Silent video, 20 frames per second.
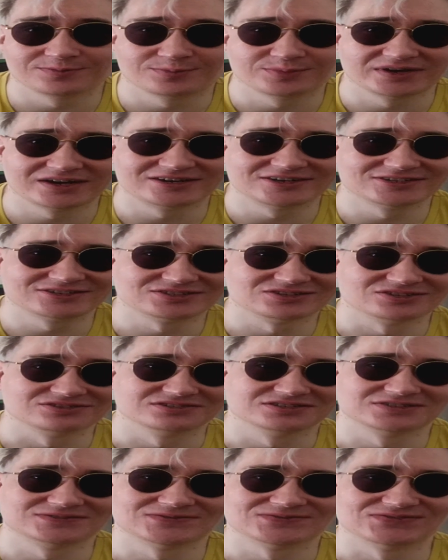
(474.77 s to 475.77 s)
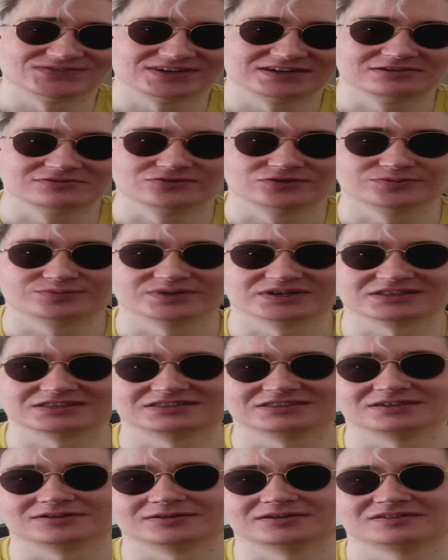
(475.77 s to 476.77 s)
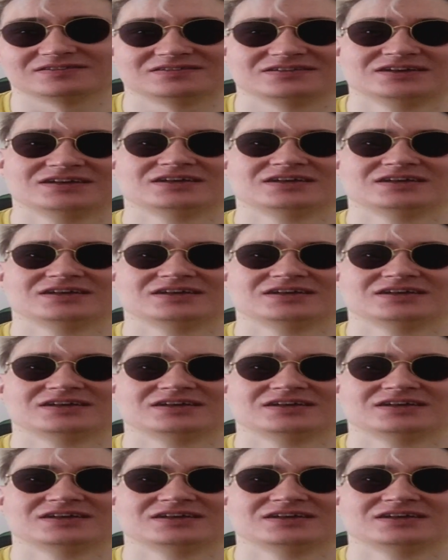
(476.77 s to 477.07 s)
person is found but the